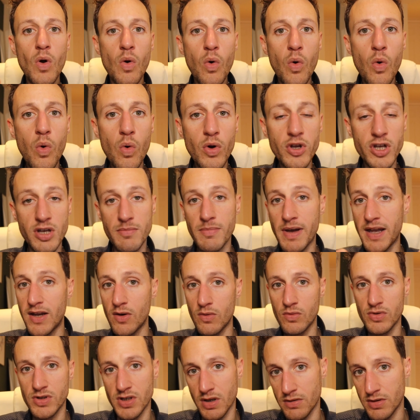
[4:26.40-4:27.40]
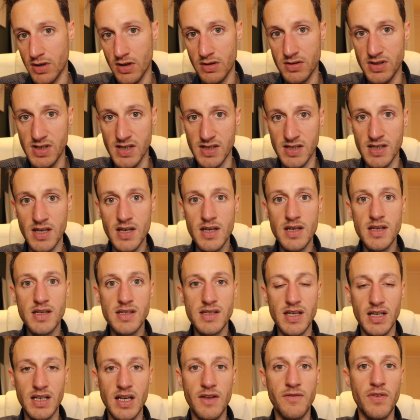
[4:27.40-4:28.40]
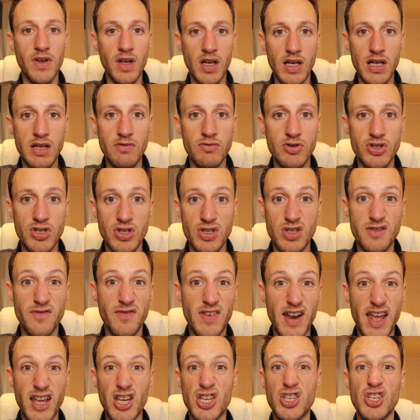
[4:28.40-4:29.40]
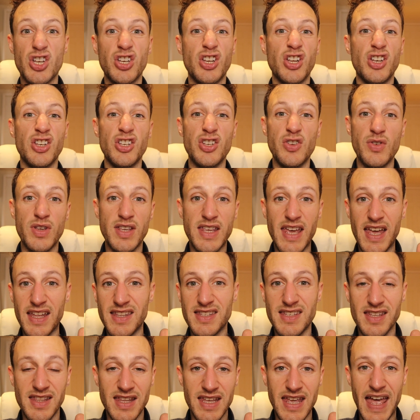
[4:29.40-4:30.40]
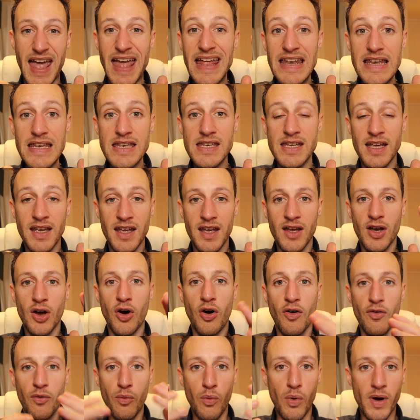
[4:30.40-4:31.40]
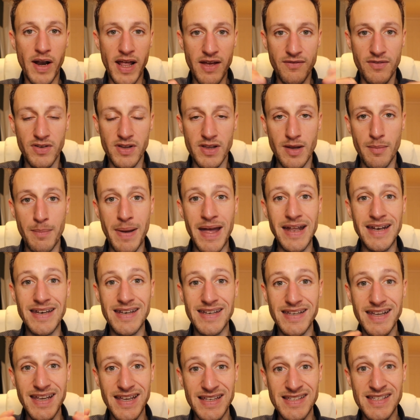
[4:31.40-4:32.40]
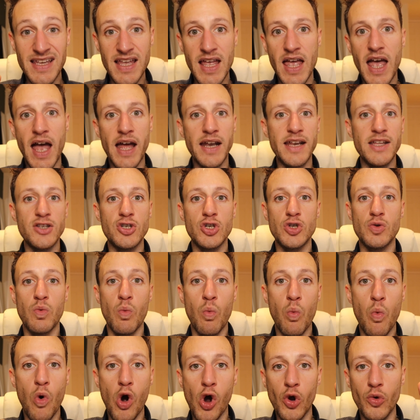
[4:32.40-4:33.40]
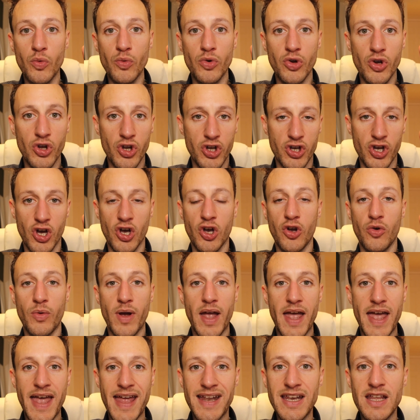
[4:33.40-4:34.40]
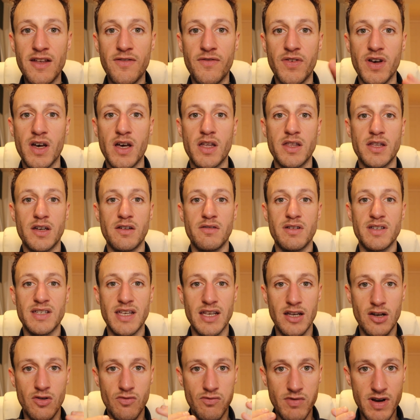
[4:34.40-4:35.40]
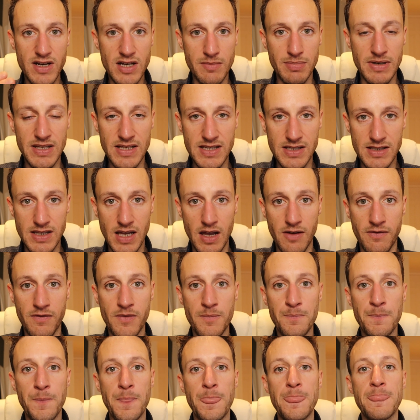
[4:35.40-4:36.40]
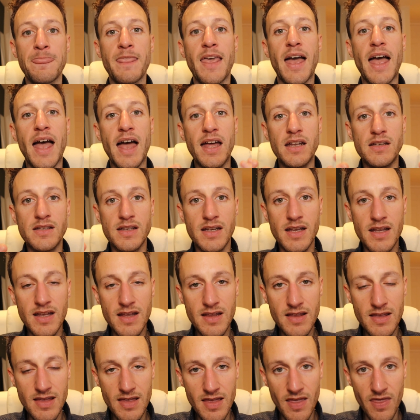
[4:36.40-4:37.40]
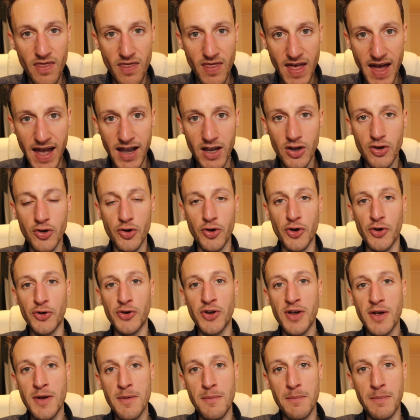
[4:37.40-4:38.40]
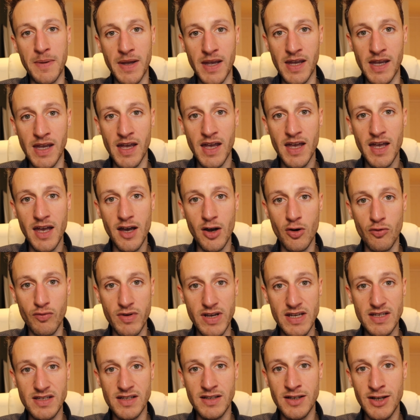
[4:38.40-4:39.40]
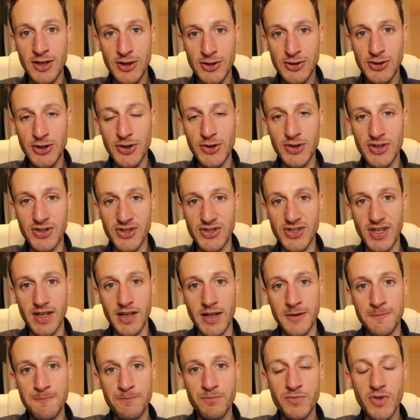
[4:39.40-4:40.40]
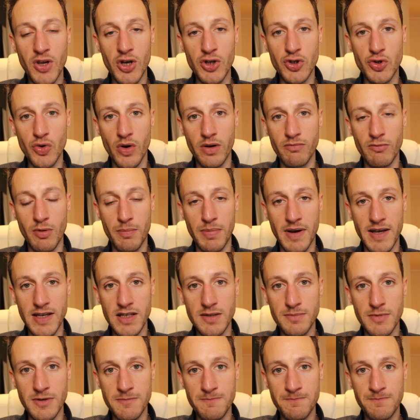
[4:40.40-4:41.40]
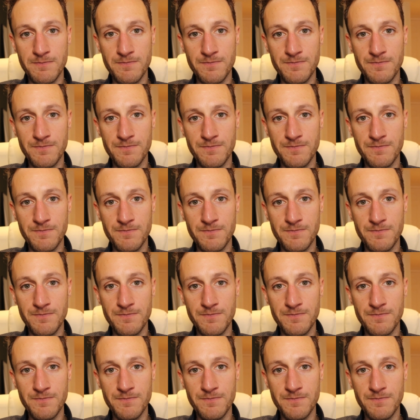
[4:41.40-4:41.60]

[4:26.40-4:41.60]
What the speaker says: Or you may also notice significantly reduced flexion and you get to the end of whatever the bend is and it just won't go any further. It's incredibly stiff, and that could be a reason to consider a joint replacement.